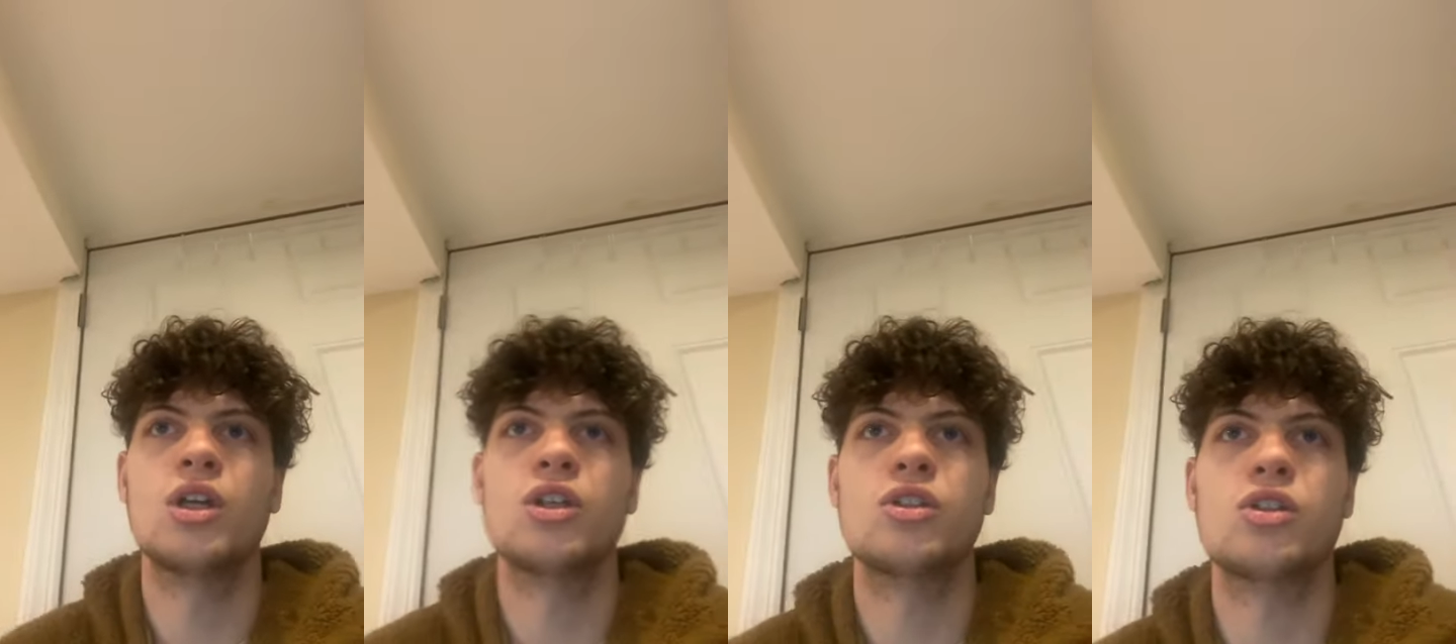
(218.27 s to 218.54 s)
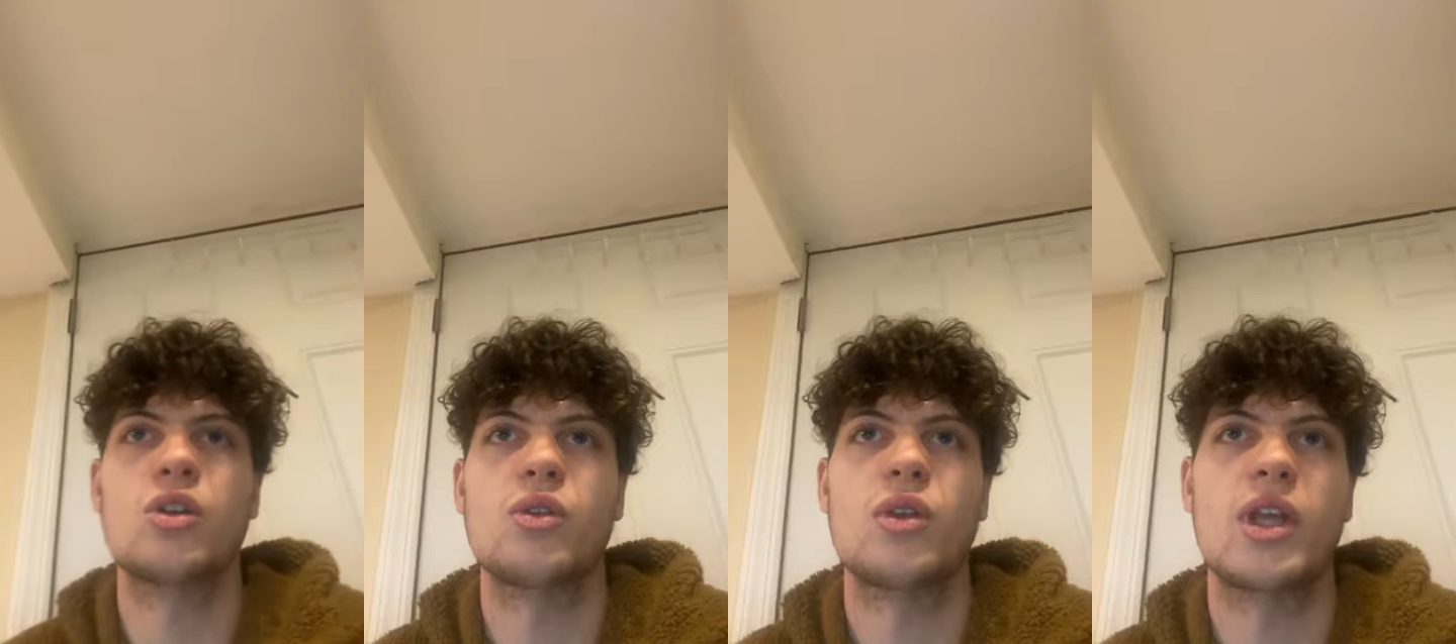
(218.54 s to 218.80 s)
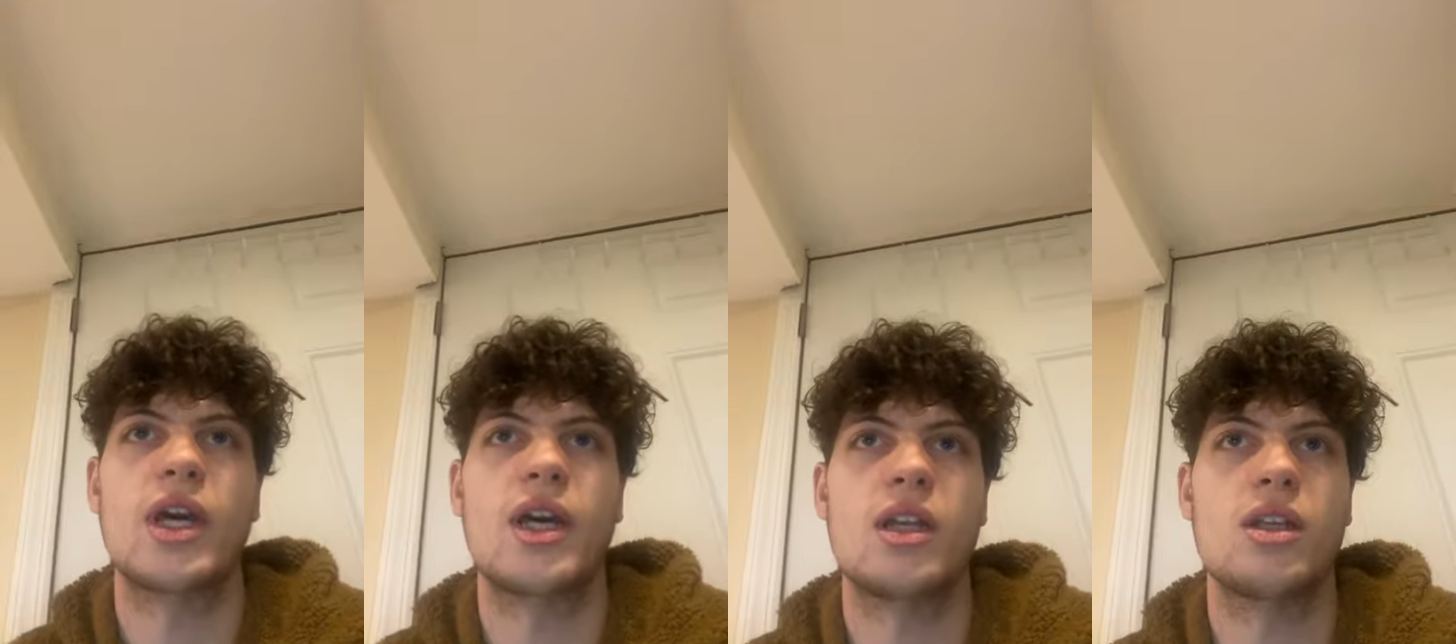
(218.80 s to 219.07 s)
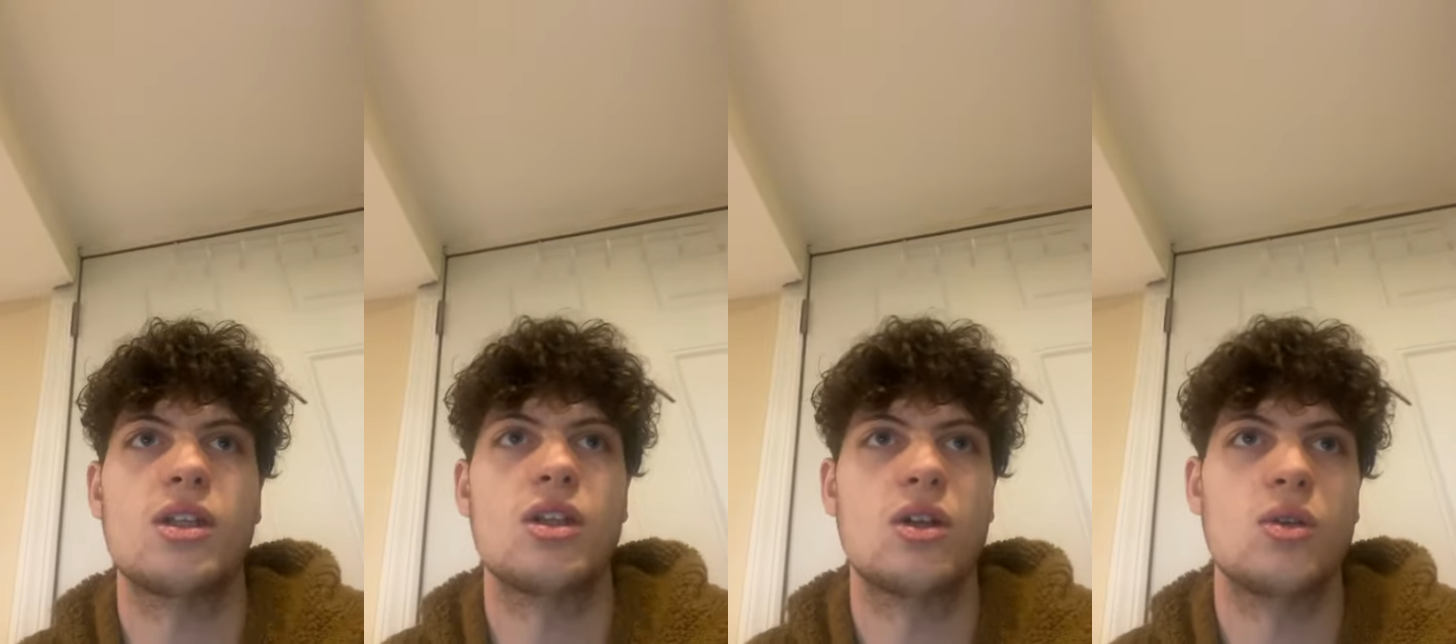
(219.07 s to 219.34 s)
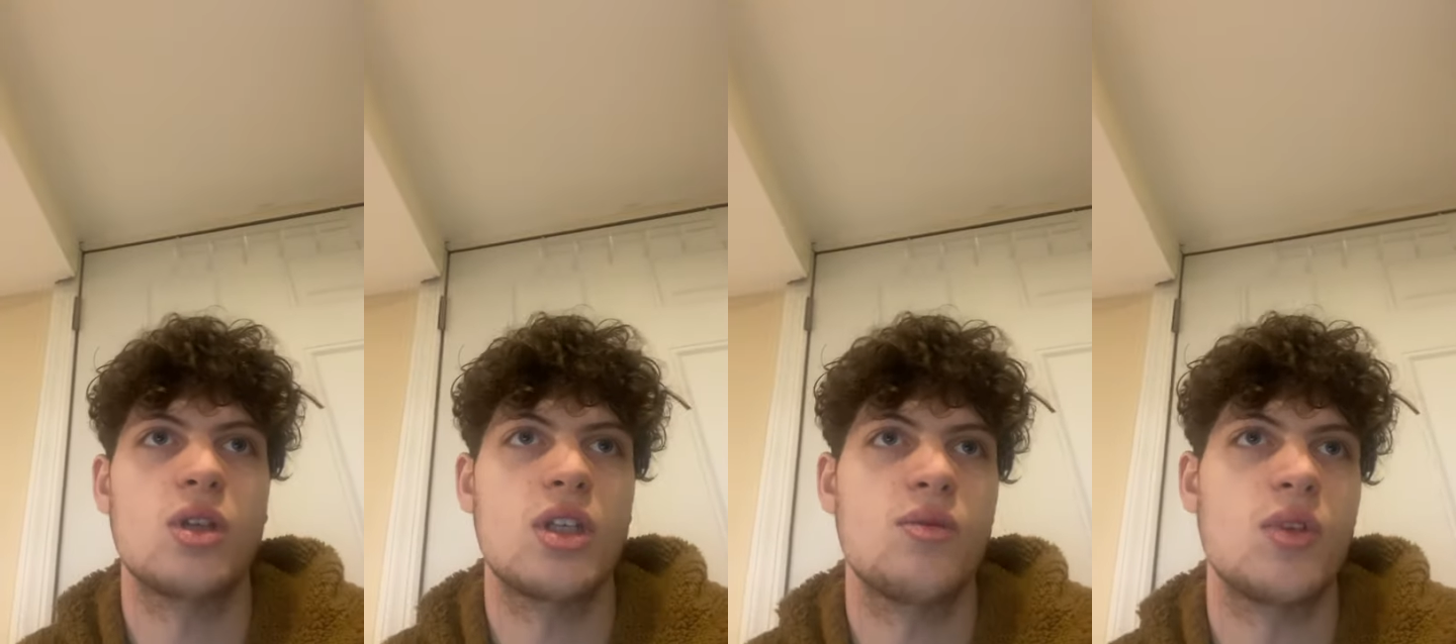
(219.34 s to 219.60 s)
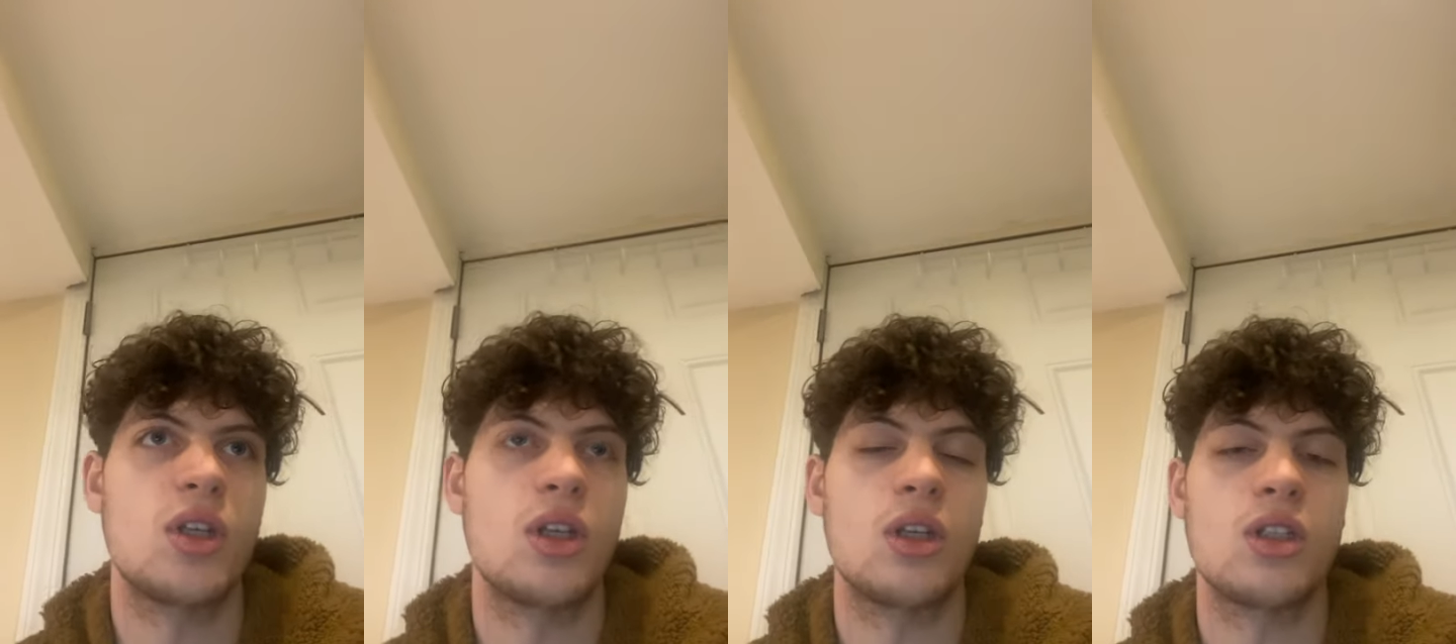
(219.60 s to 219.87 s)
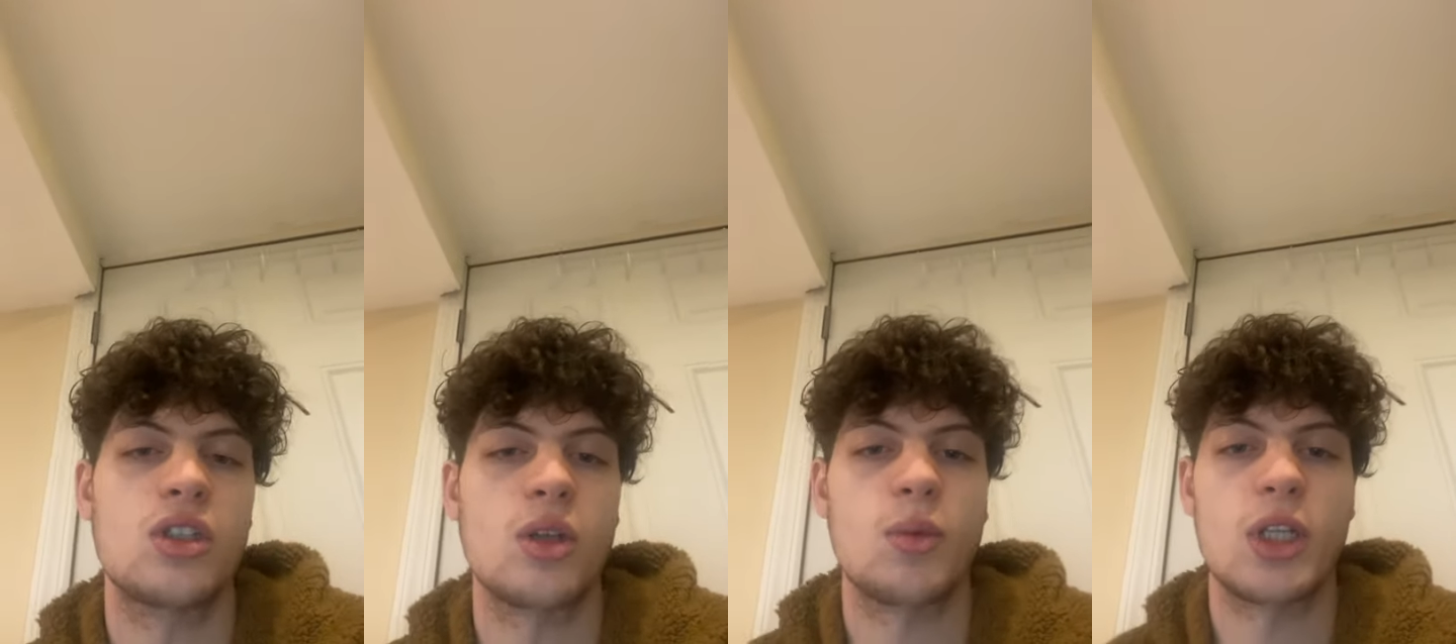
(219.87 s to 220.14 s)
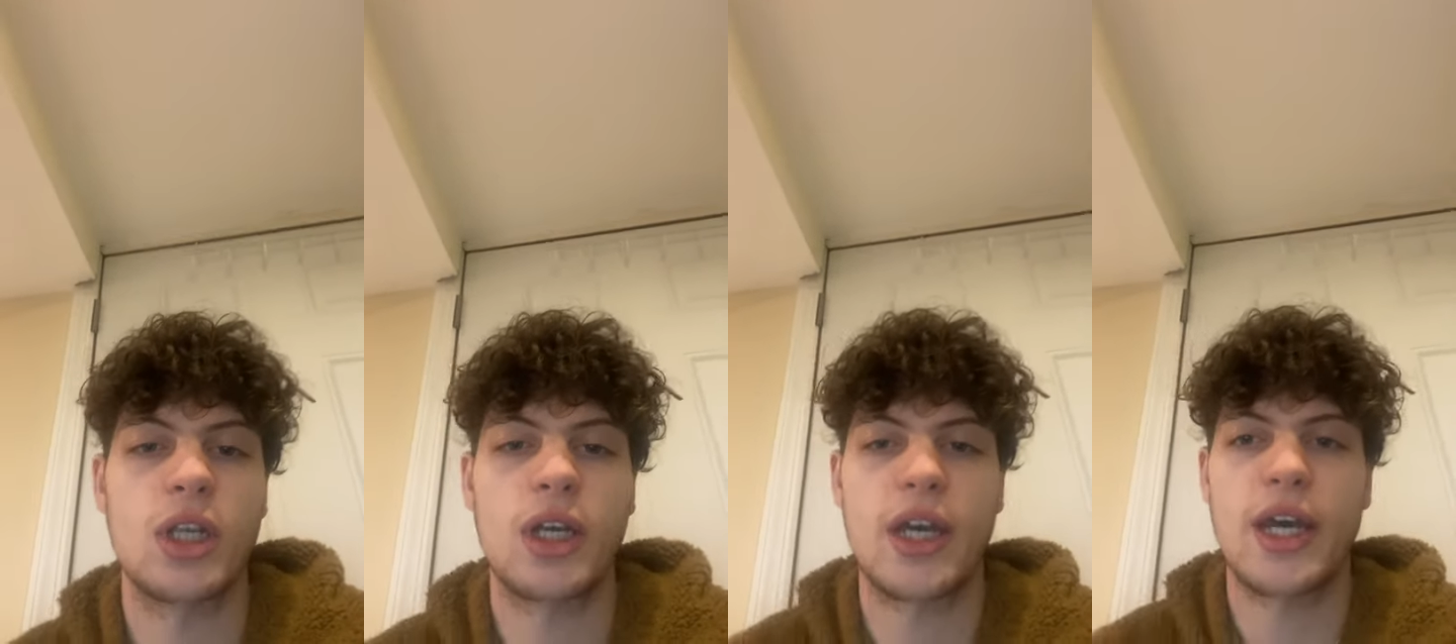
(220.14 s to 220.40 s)
so that, you know, even someone
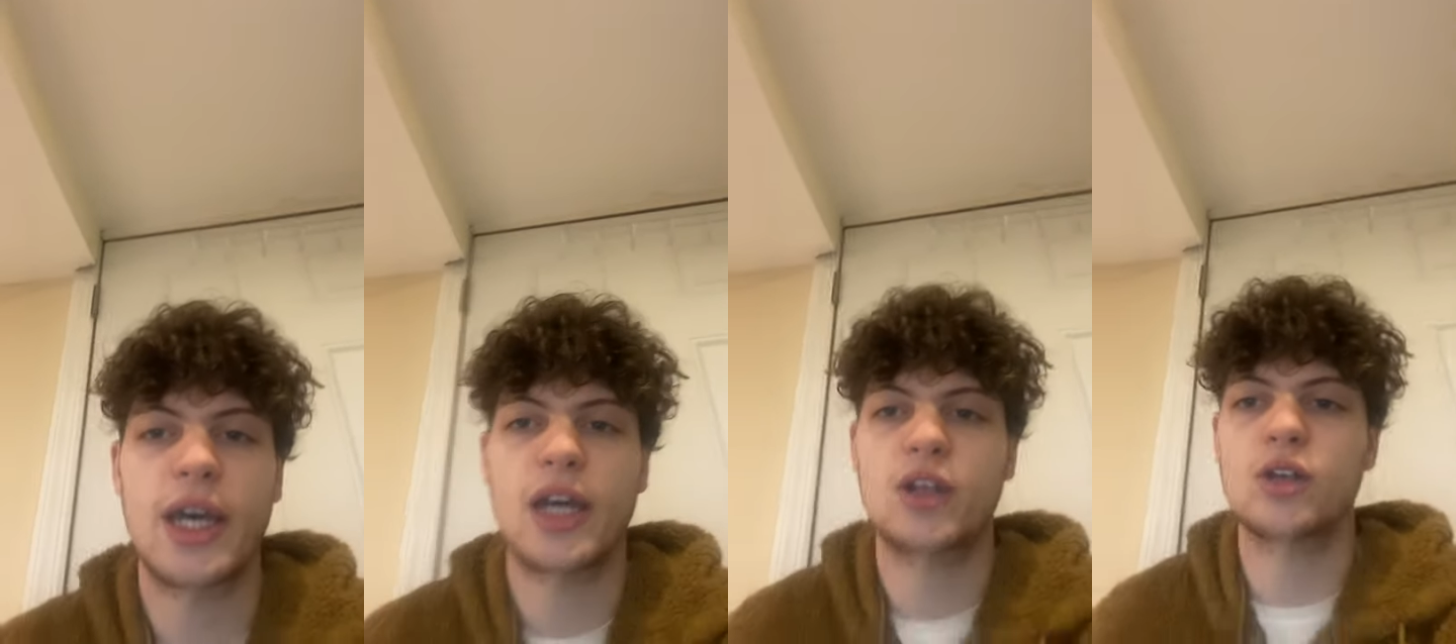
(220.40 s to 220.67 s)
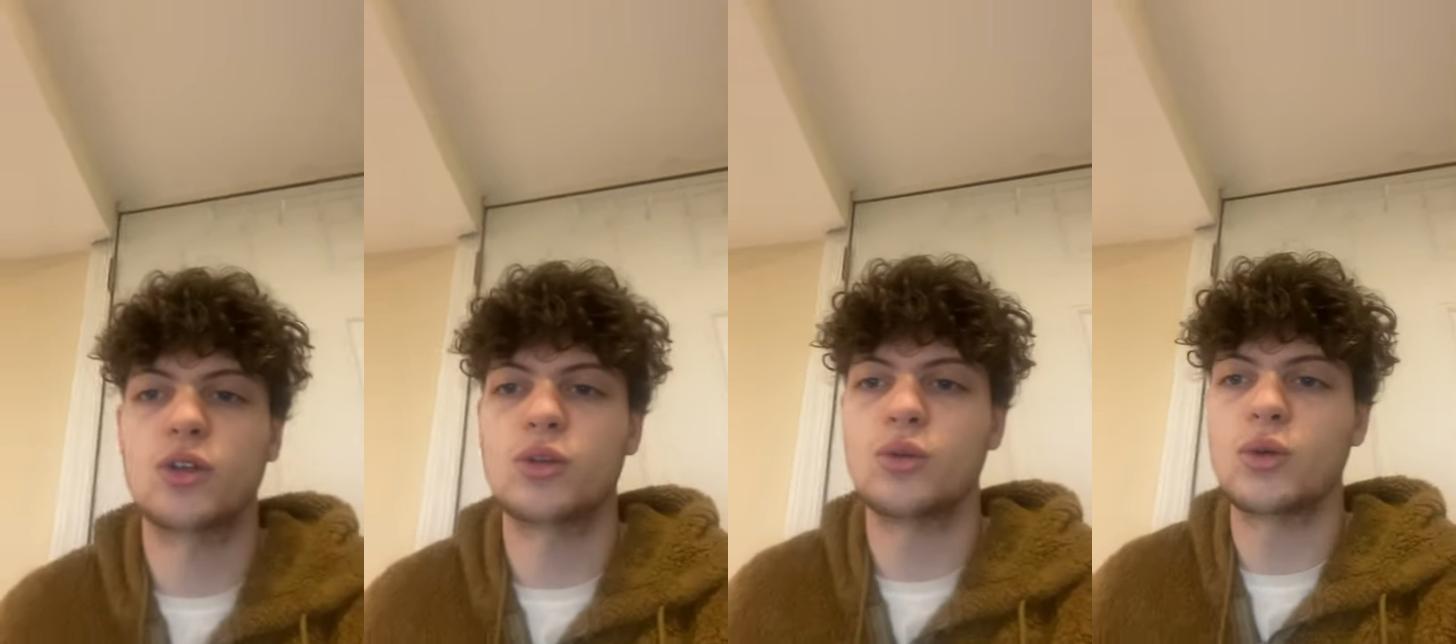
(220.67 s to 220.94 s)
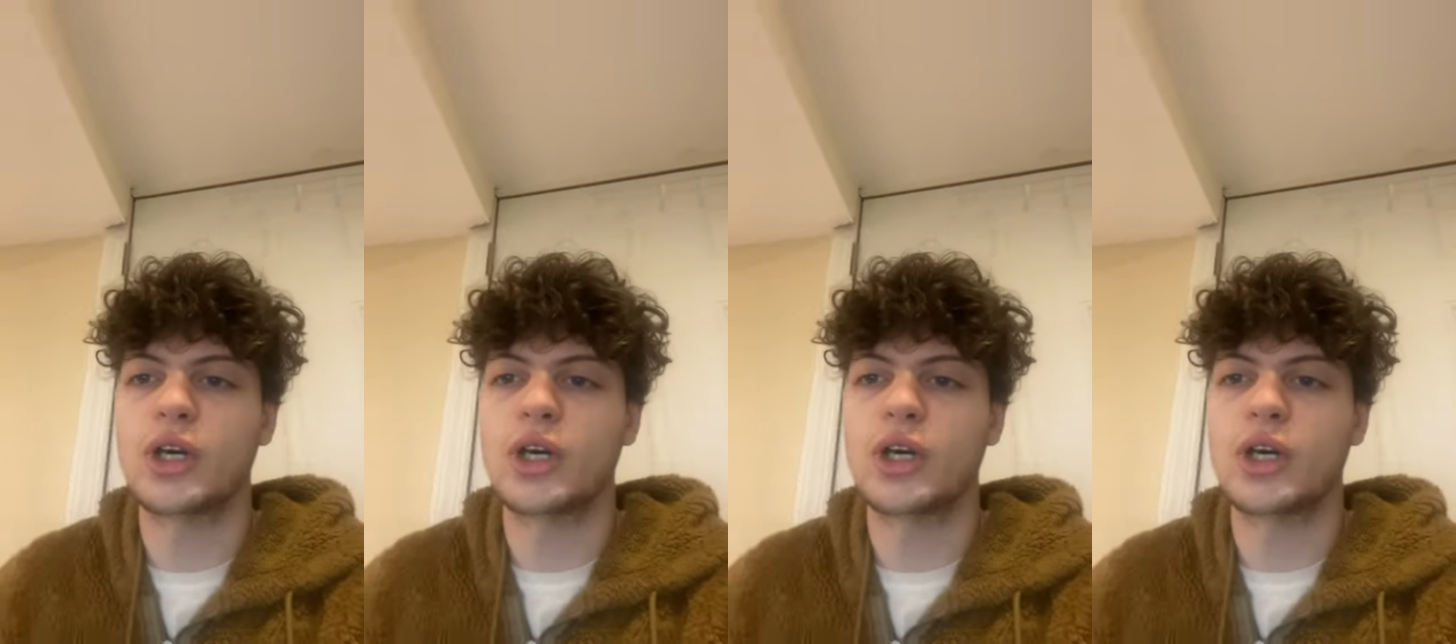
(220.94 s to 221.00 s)
like a hacker who